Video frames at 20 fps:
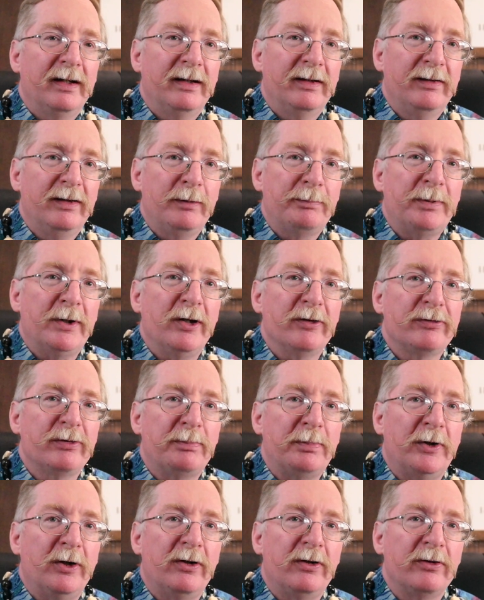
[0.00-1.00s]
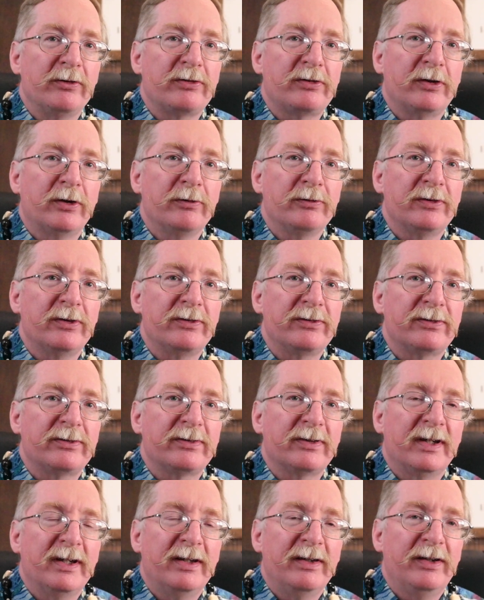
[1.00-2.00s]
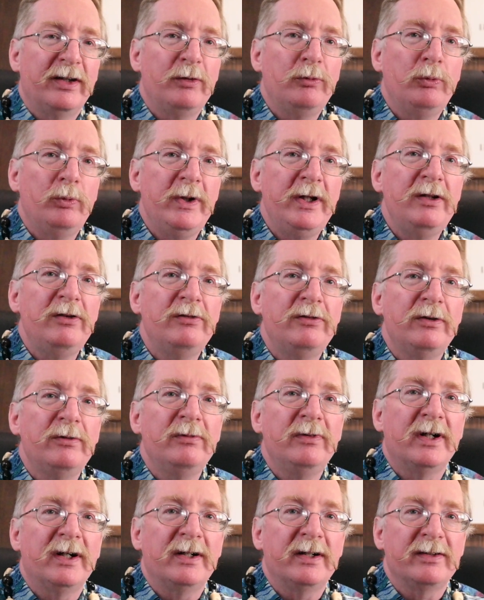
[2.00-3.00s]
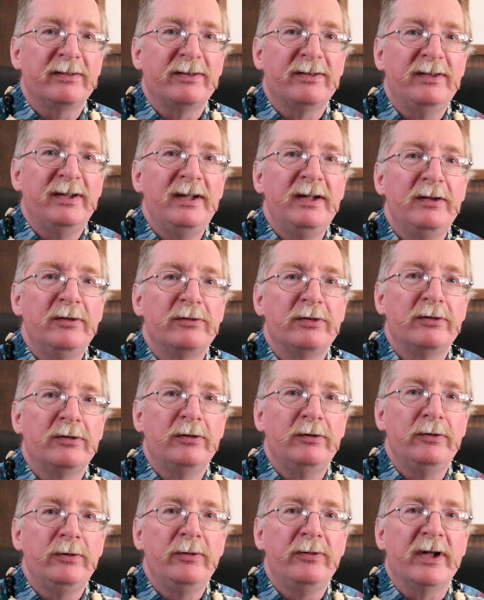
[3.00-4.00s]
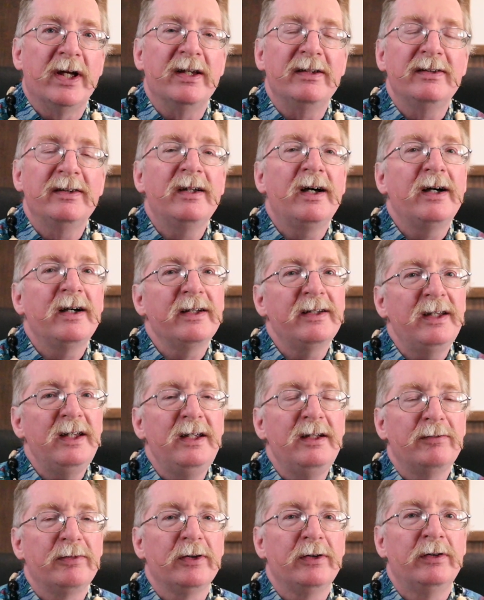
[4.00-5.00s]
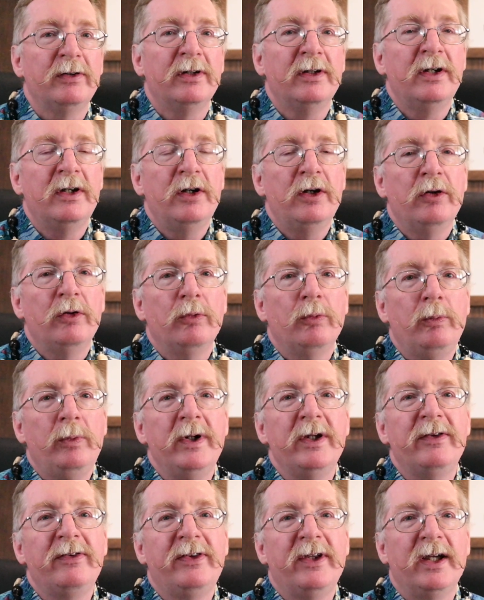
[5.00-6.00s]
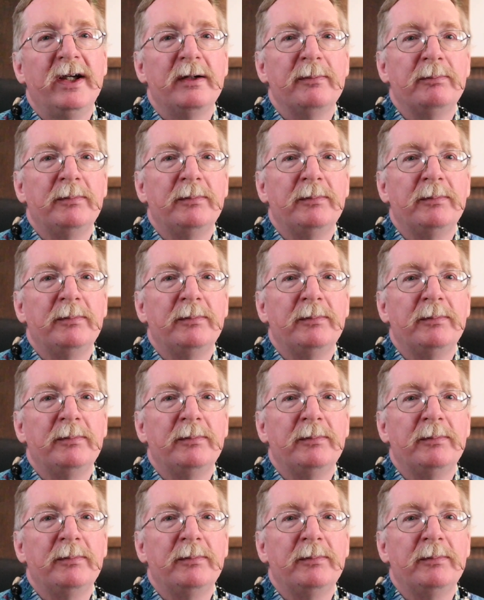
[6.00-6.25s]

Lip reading: The Apostle Paul shows us that we do not need to do that, not even with that